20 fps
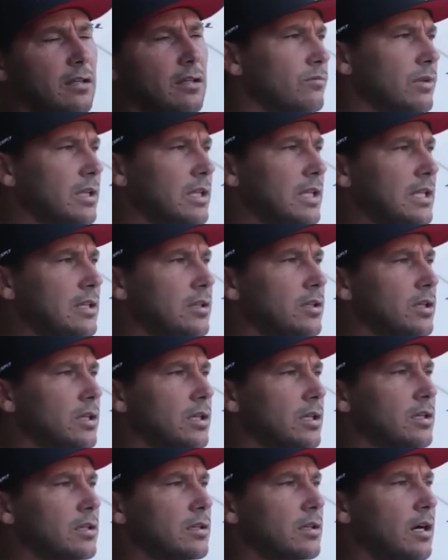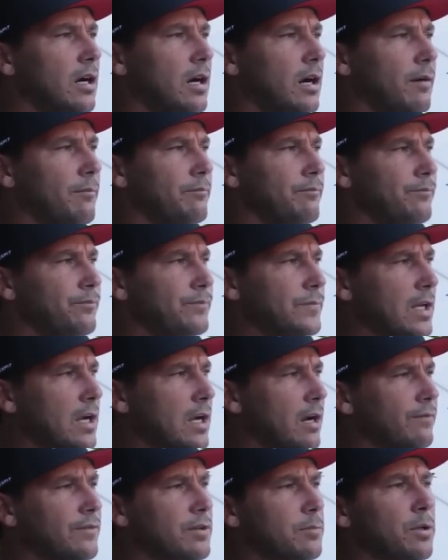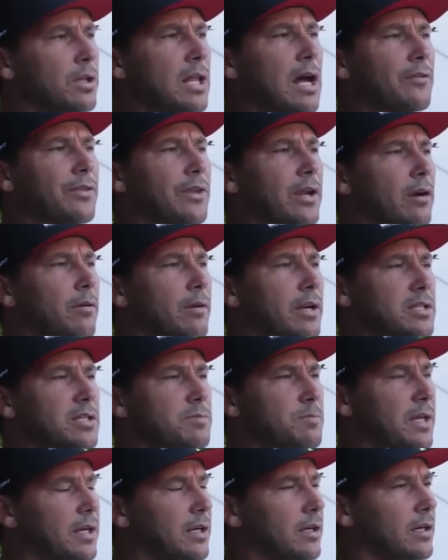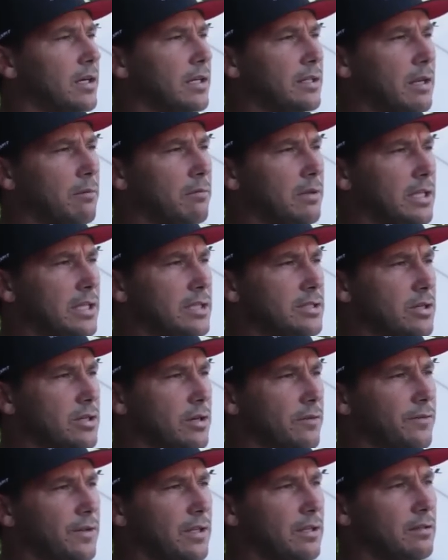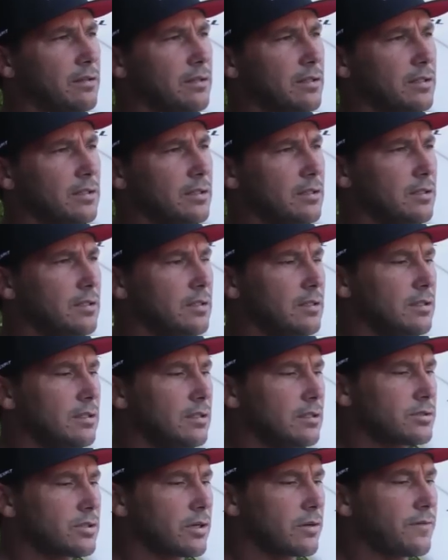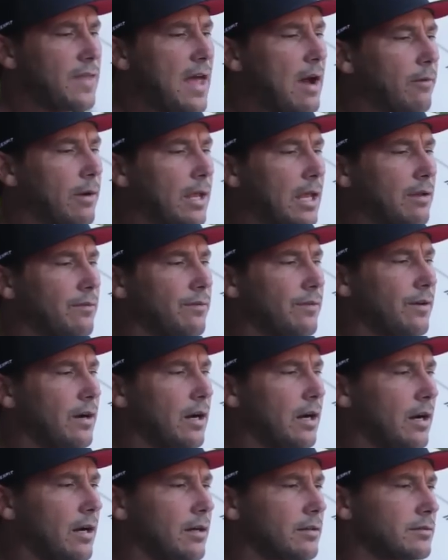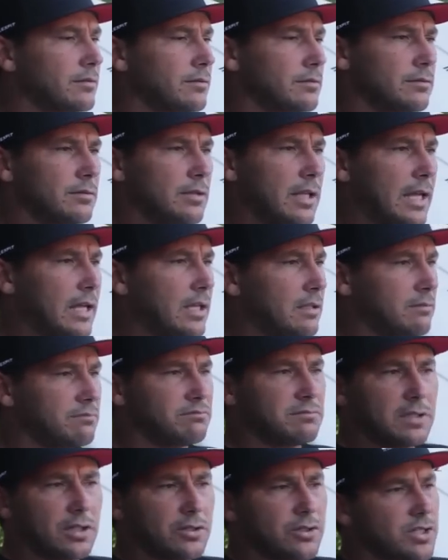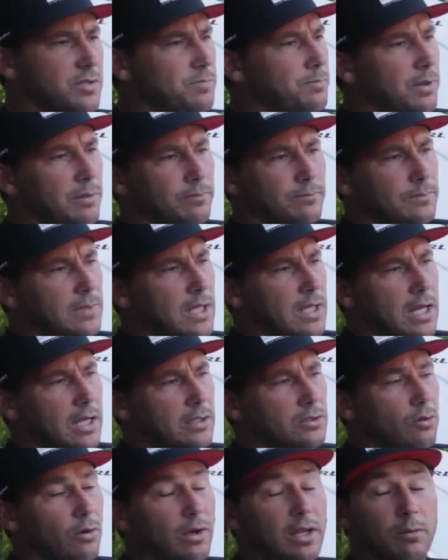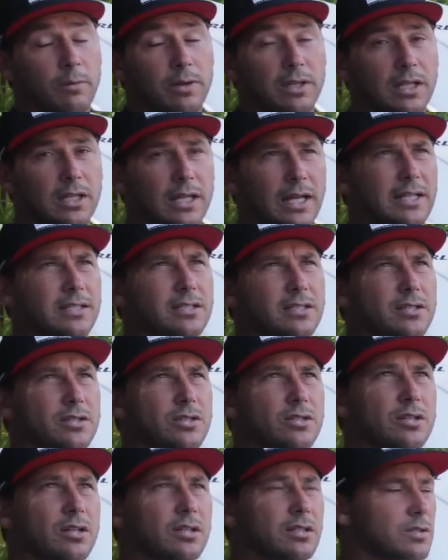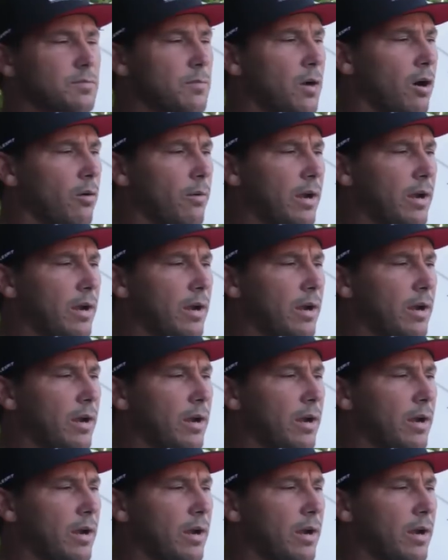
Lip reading: really look comfortable out there when it's bigger, and they really surf that wave like they're just kind of toying with it, like it's a small